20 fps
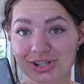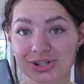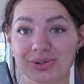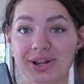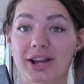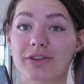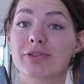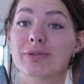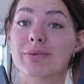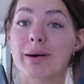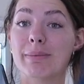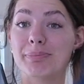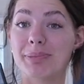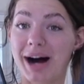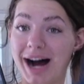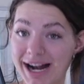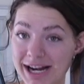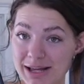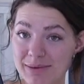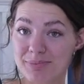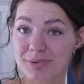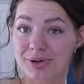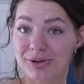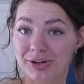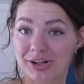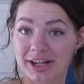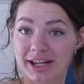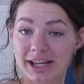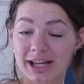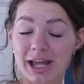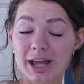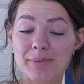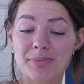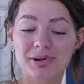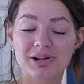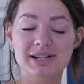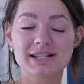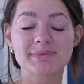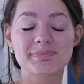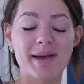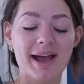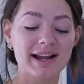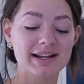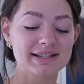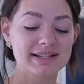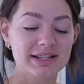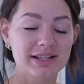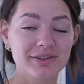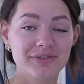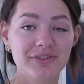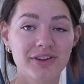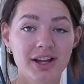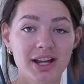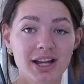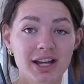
So like from a bodybuilding perspective,